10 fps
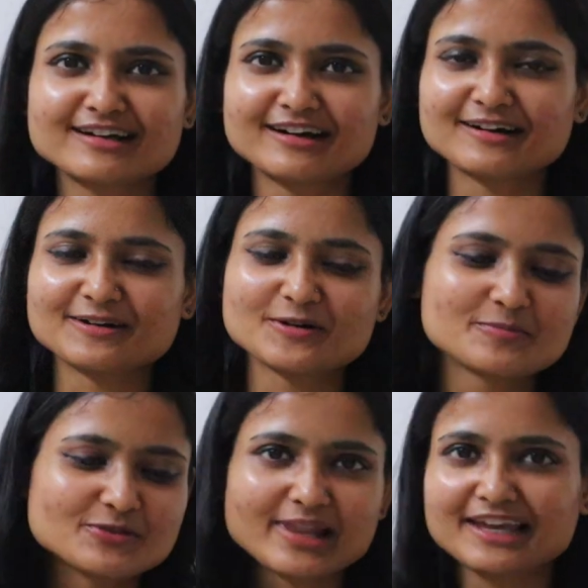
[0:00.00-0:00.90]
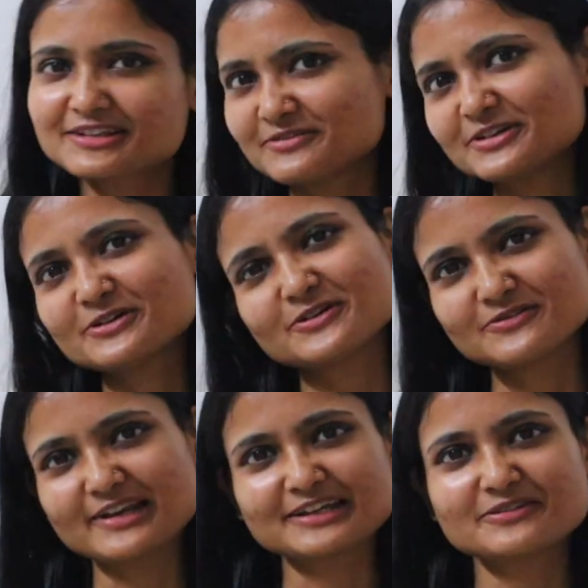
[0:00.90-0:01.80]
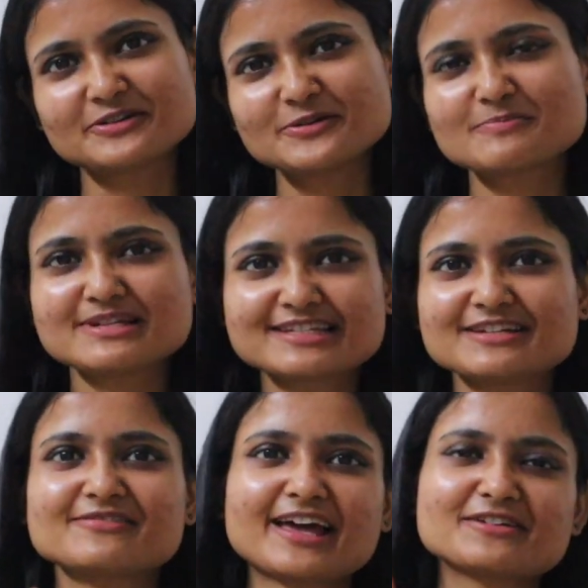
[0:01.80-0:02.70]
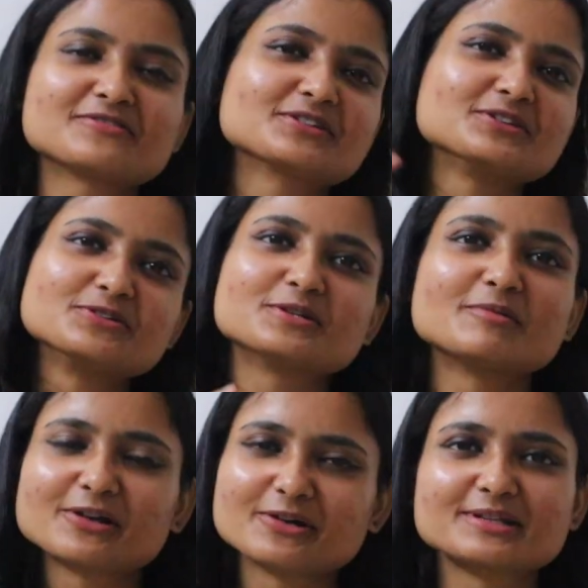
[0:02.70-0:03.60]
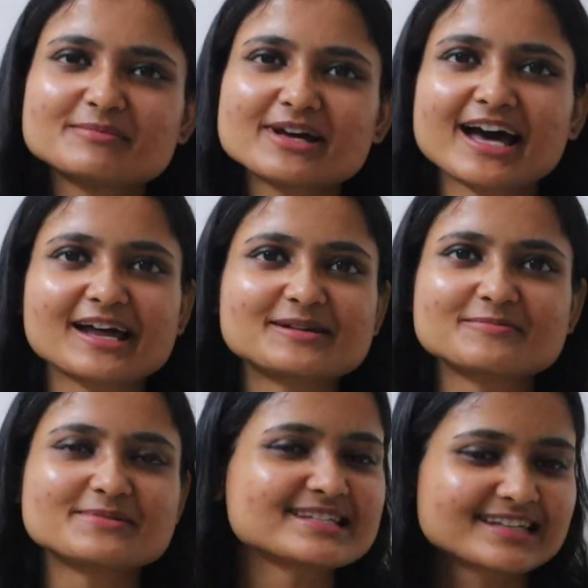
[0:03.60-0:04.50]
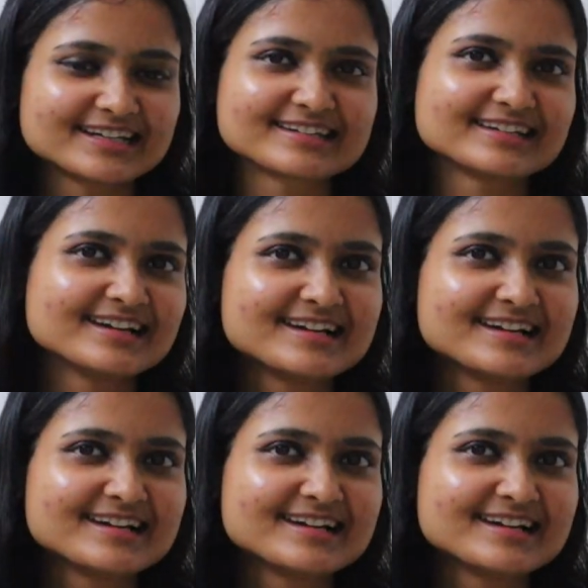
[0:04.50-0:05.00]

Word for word: Uh, hope you like the video. If you like the video, please give like for the YouTube algorithm and please hit